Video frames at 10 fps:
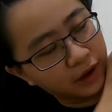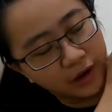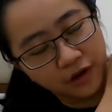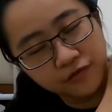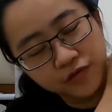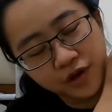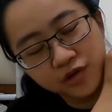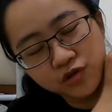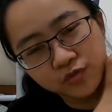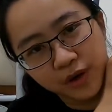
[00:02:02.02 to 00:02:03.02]
I have
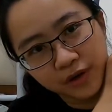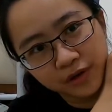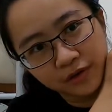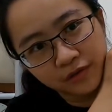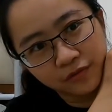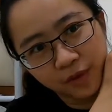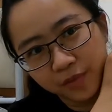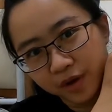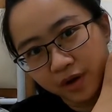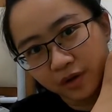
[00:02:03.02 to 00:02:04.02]
changed my
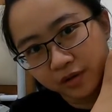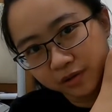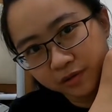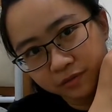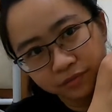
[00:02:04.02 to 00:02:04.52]
fabric color.